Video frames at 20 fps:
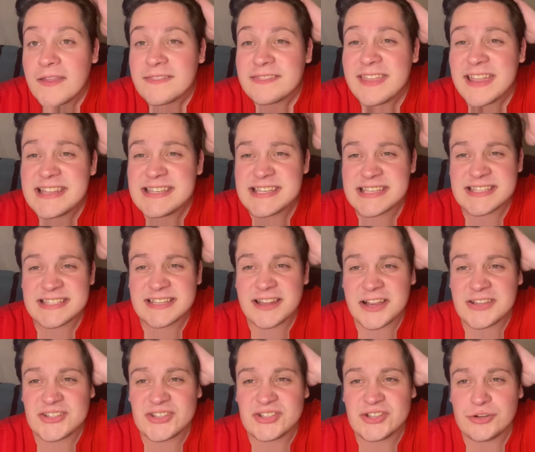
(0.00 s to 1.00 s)
they
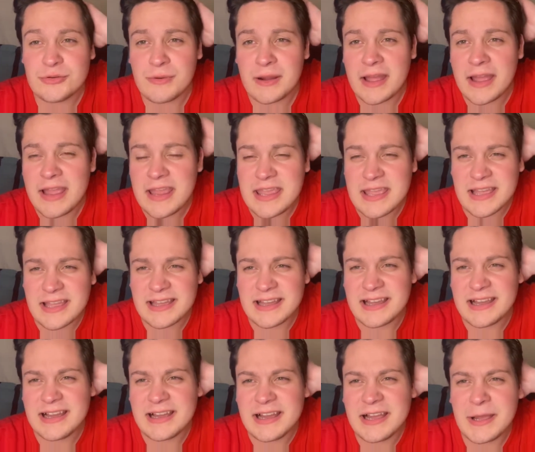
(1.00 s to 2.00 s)
decide to do a
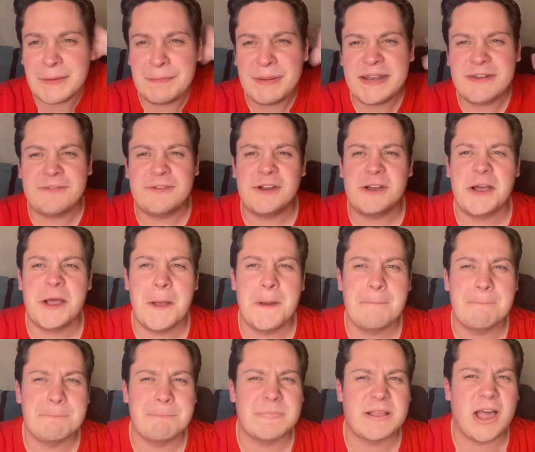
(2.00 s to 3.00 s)
bit of a
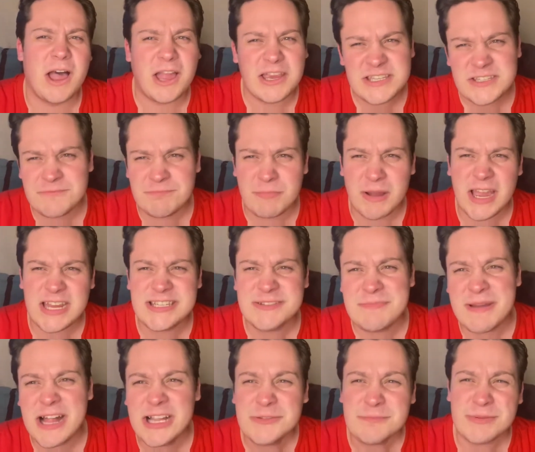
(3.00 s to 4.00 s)
kind of mind
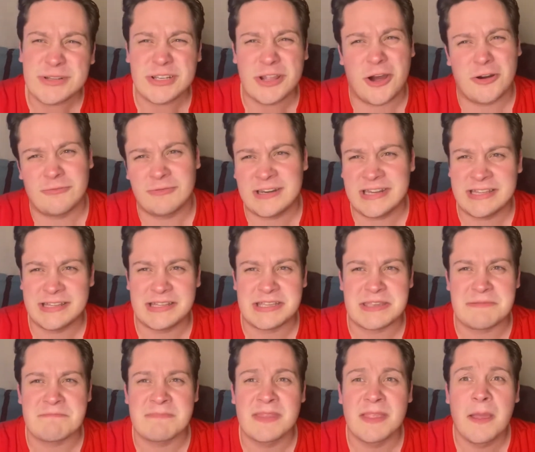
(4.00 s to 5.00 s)
meld, but not
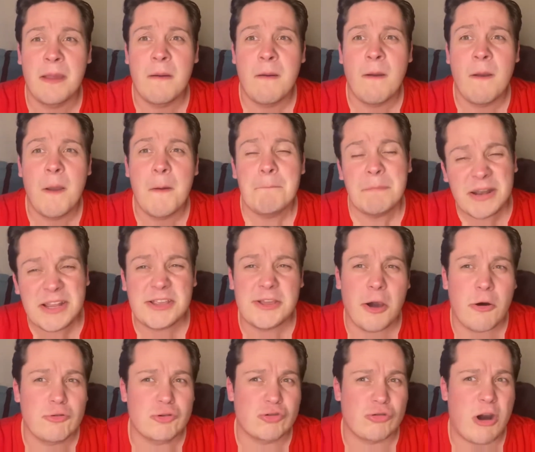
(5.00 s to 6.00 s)
really. But it
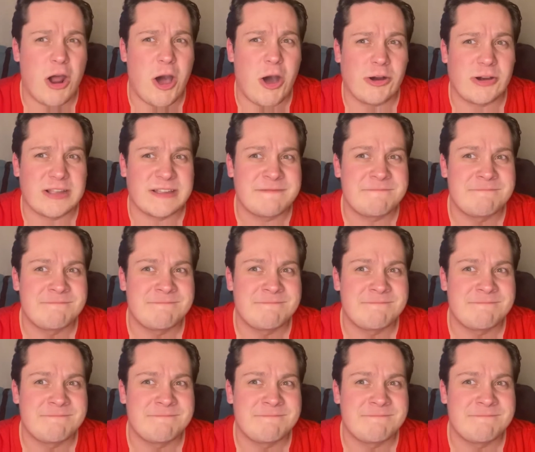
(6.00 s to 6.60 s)
goes wrong,